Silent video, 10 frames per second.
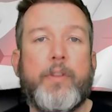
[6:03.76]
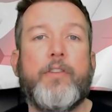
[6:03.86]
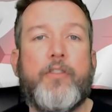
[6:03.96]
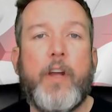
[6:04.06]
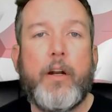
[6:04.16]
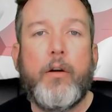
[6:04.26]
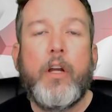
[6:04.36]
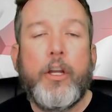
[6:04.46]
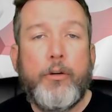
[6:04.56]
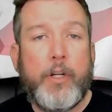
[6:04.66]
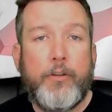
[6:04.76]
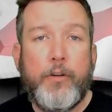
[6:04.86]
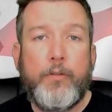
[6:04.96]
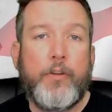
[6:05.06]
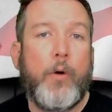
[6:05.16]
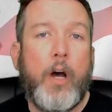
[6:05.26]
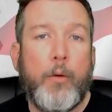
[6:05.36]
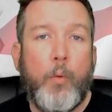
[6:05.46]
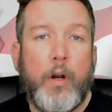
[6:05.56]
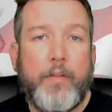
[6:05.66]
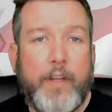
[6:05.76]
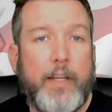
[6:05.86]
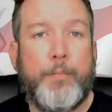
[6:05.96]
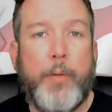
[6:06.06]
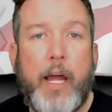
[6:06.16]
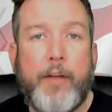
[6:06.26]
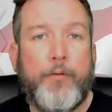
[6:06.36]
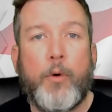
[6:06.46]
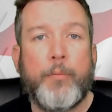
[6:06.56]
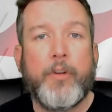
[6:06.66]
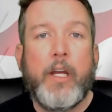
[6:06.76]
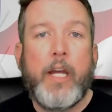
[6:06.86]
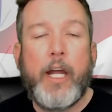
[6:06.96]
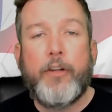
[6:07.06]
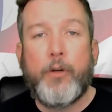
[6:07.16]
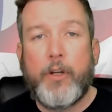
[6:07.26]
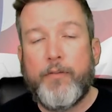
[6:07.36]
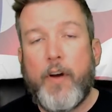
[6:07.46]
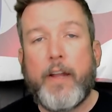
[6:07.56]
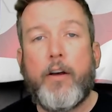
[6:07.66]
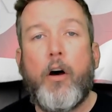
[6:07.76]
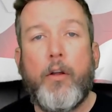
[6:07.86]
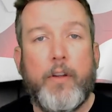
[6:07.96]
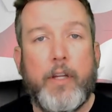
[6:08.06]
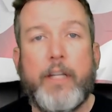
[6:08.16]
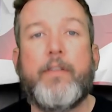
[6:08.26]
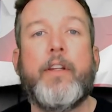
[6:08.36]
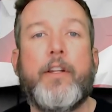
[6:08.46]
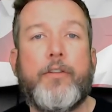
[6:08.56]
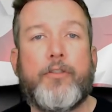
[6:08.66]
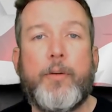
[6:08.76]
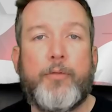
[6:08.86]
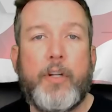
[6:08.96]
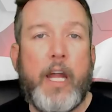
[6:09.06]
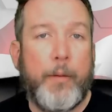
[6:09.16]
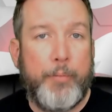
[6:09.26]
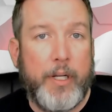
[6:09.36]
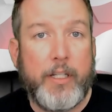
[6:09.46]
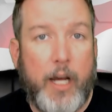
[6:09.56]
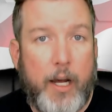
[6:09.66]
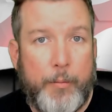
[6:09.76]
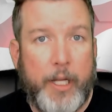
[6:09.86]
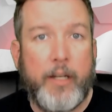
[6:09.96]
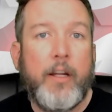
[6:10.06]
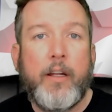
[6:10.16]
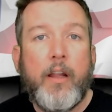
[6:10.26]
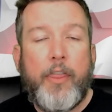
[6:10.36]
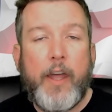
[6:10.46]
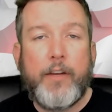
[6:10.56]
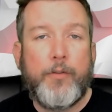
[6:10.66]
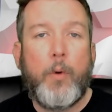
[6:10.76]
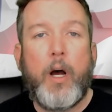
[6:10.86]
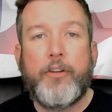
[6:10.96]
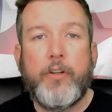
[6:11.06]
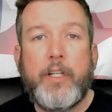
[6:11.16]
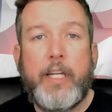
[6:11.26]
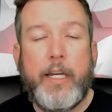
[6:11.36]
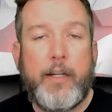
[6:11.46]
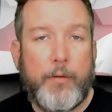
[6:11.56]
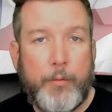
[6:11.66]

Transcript: this channel, you can do so on one of these platforms, and you can find all the links in the description and pinned comment. Thanks for watching. Keep coming